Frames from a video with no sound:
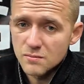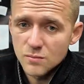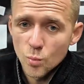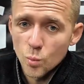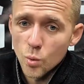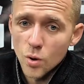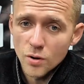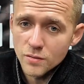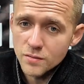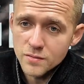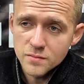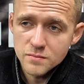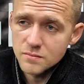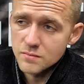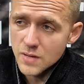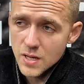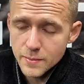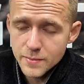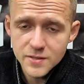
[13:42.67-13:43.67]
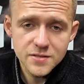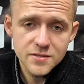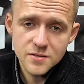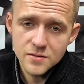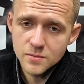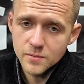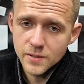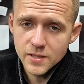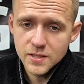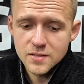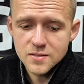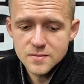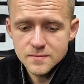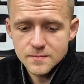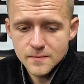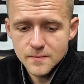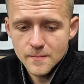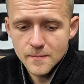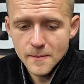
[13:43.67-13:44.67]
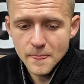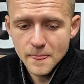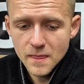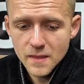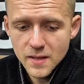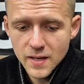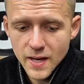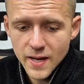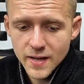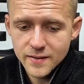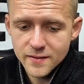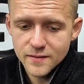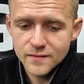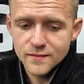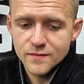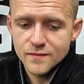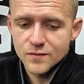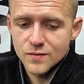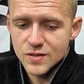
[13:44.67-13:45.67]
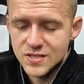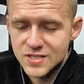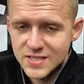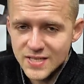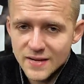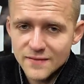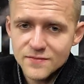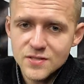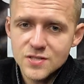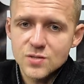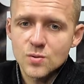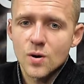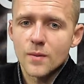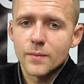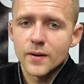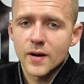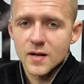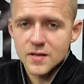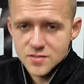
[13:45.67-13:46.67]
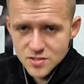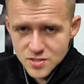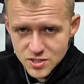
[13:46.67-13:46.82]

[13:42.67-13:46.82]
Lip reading: 1, maybe 2 weeks. And the safety squat bars.